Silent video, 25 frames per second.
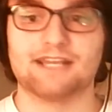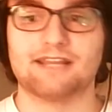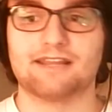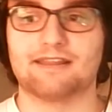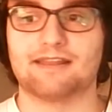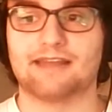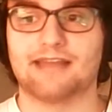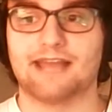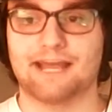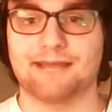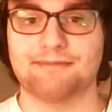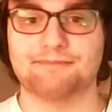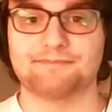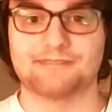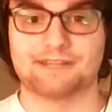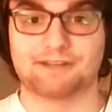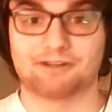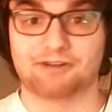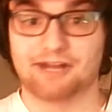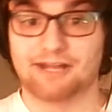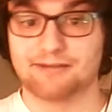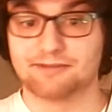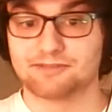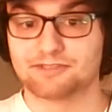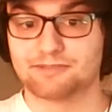They
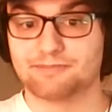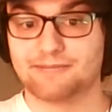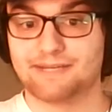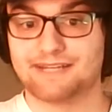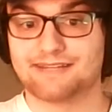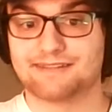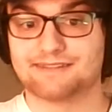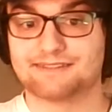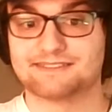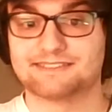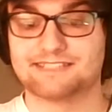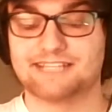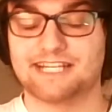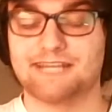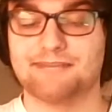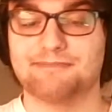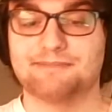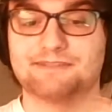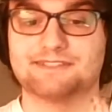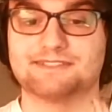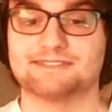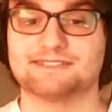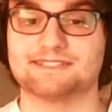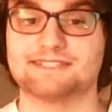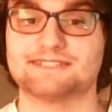were able to make the same
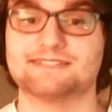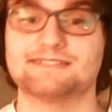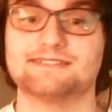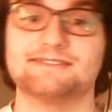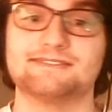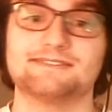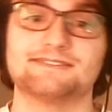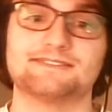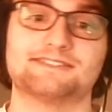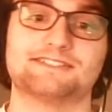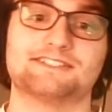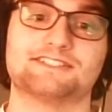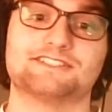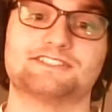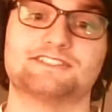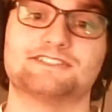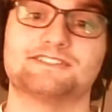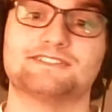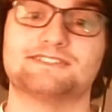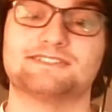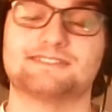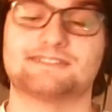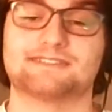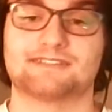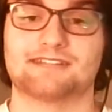consistent
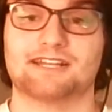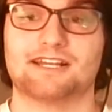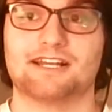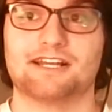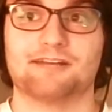decisions,